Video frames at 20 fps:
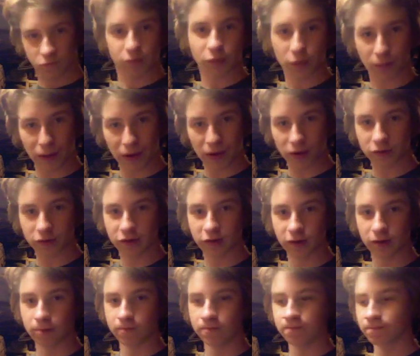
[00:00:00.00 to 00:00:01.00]
propels
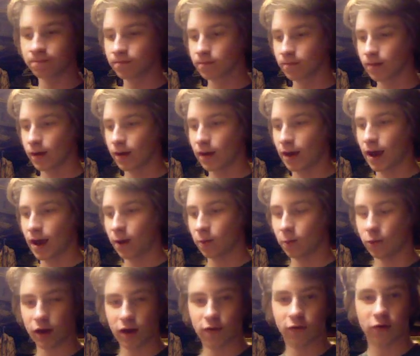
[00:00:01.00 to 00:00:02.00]
them at
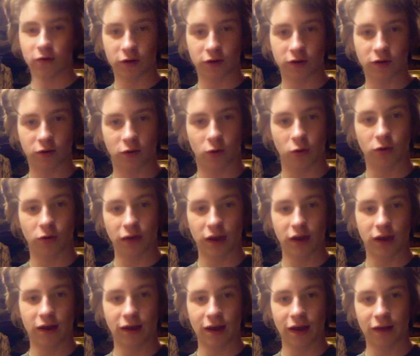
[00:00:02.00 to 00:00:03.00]
whatever you're holding
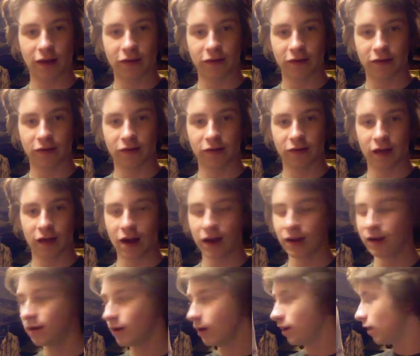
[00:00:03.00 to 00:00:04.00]
it against inside.